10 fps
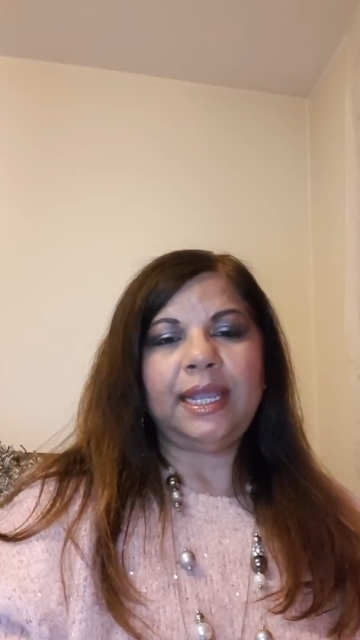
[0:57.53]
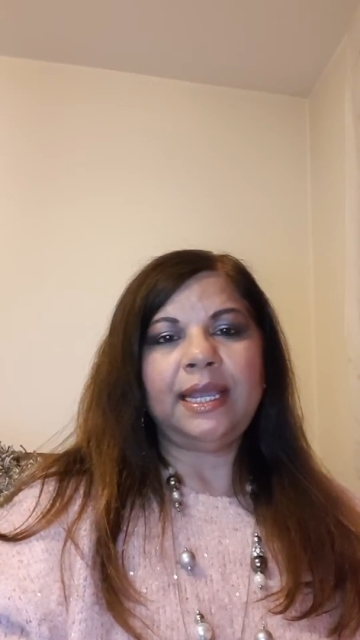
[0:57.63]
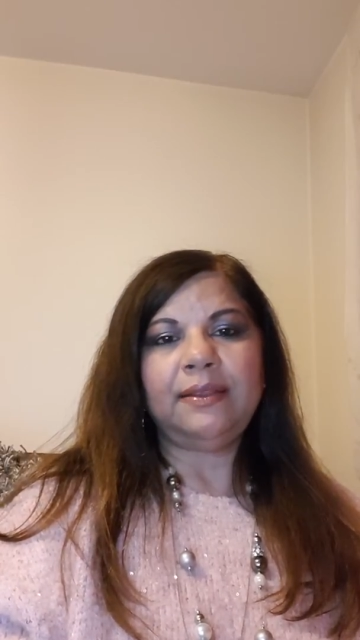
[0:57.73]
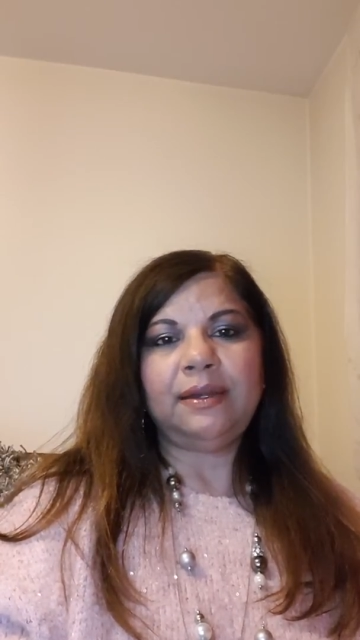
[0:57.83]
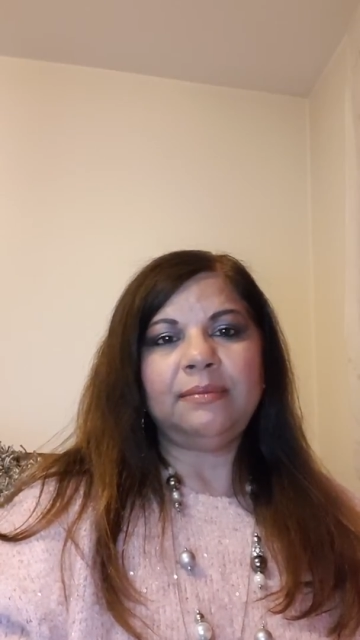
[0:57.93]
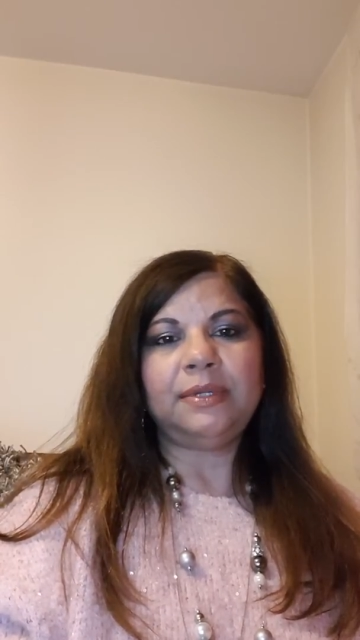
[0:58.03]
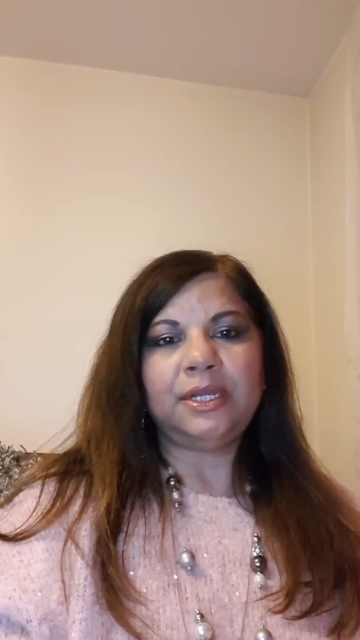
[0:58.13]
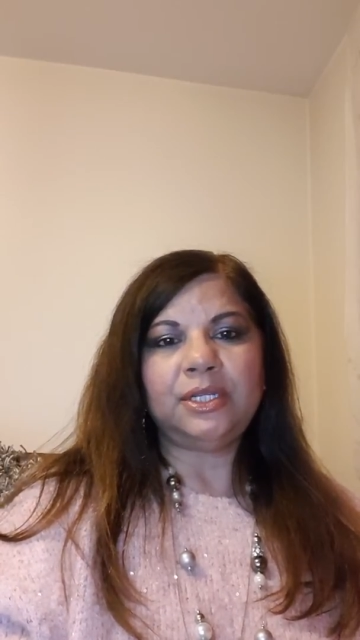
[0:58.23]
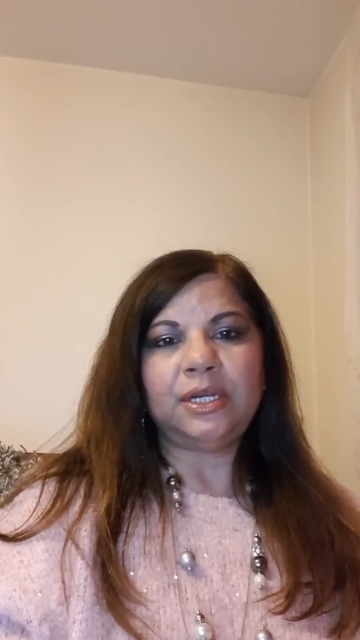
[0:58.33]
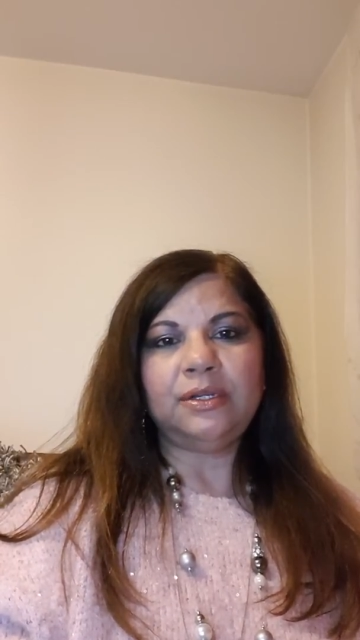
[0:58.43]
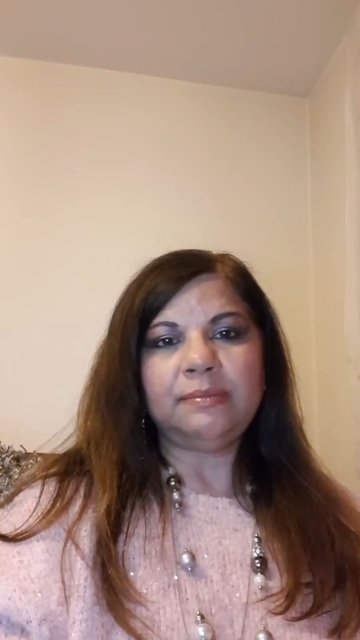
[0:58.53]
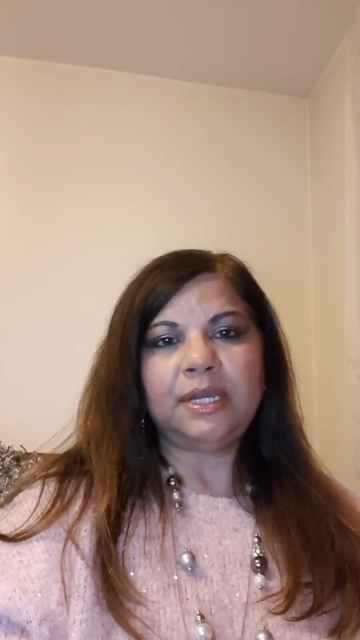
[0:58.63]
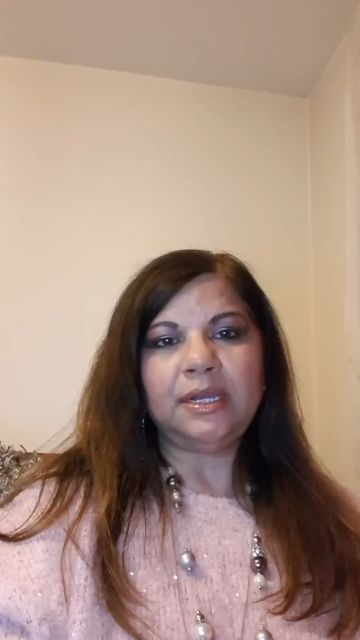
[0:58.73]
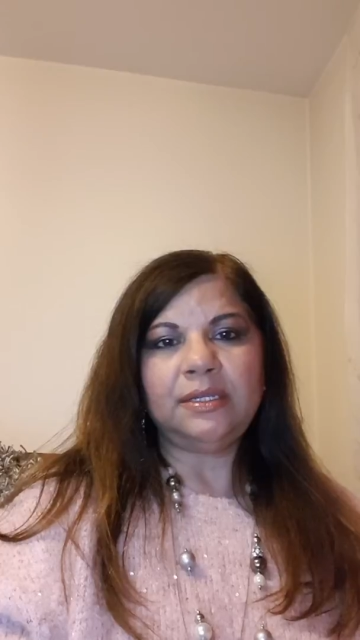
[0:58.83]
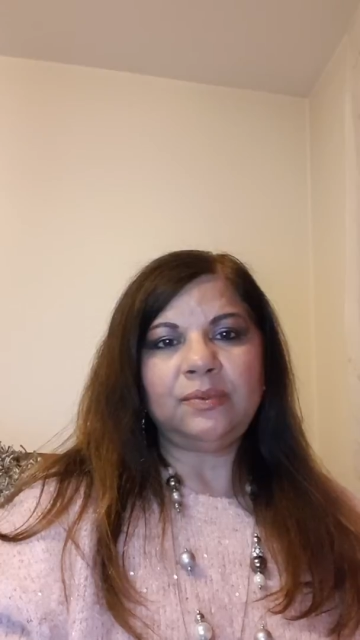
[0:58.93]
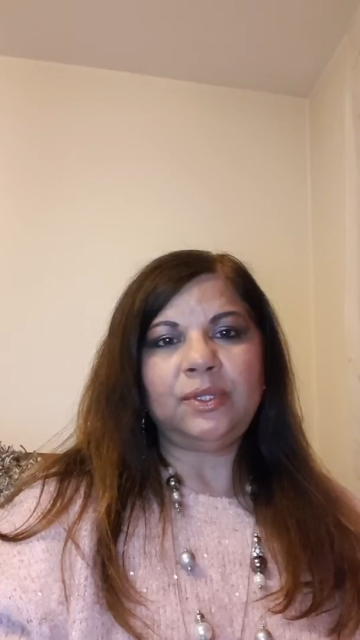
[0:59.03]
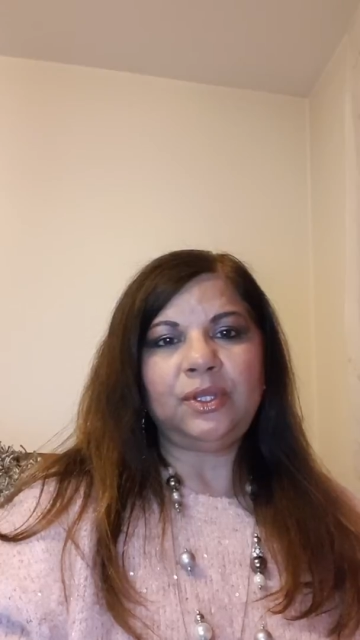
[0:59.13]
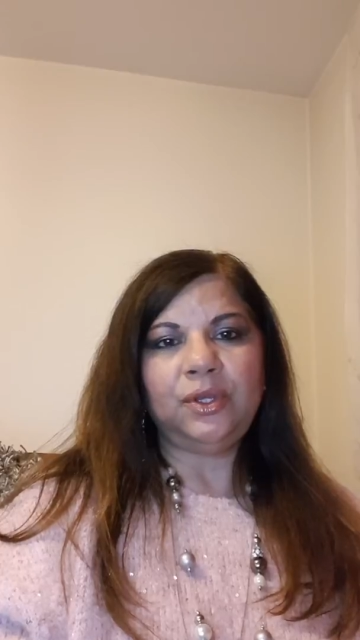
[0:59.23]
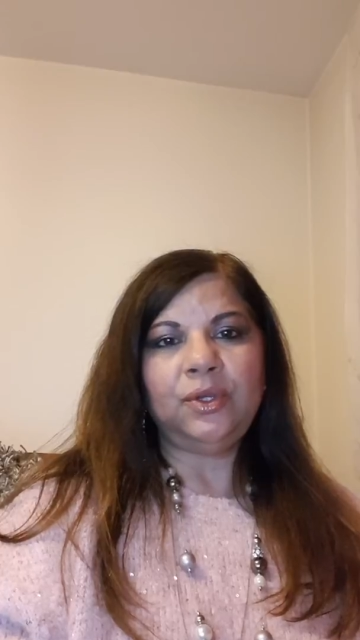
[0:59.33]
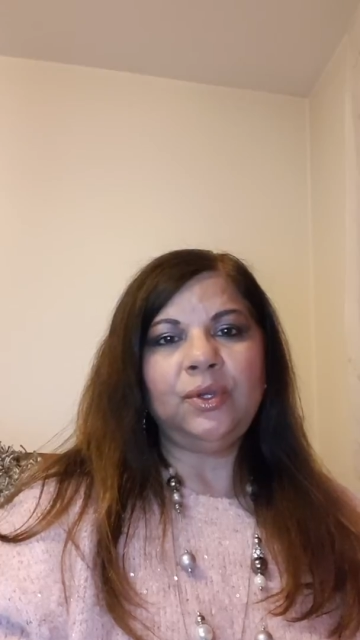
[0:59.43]
And then I'm going to close my eyes with
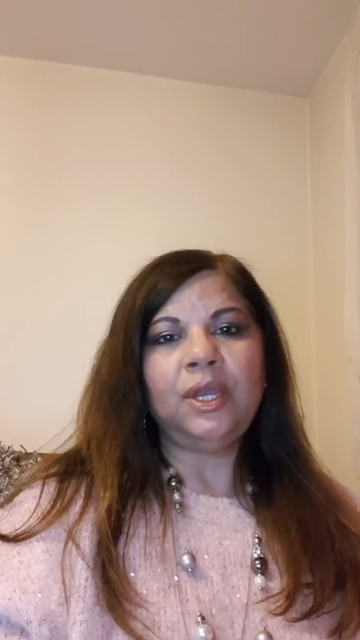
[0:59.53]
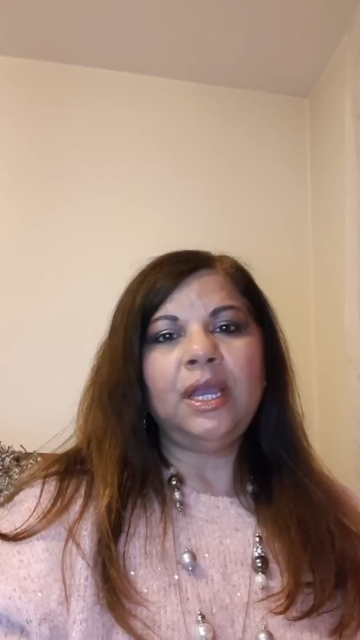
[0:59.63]
you